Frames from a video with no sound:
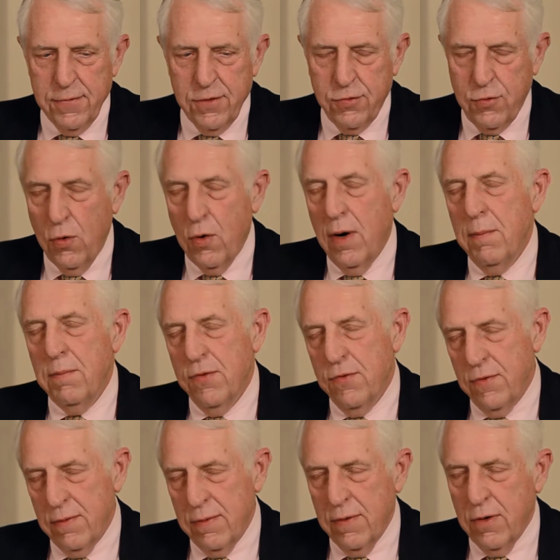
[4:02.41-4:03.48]

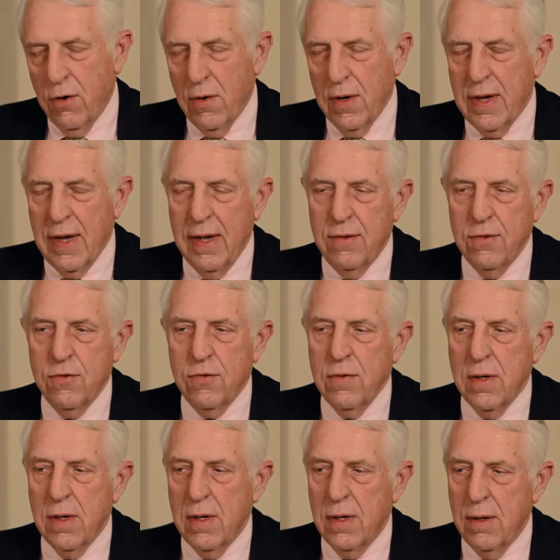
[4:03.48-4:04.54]
storms, hurricanes,
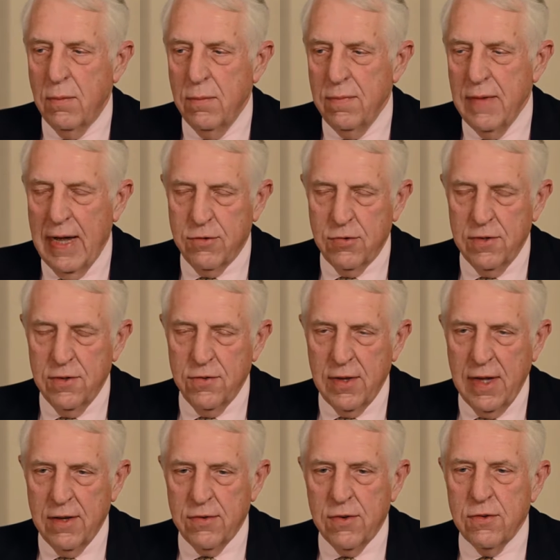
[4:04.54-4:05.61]
natural
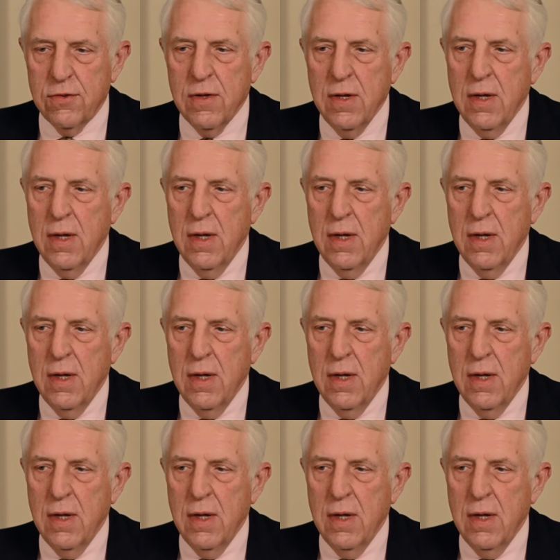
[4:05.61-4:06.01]
disasters,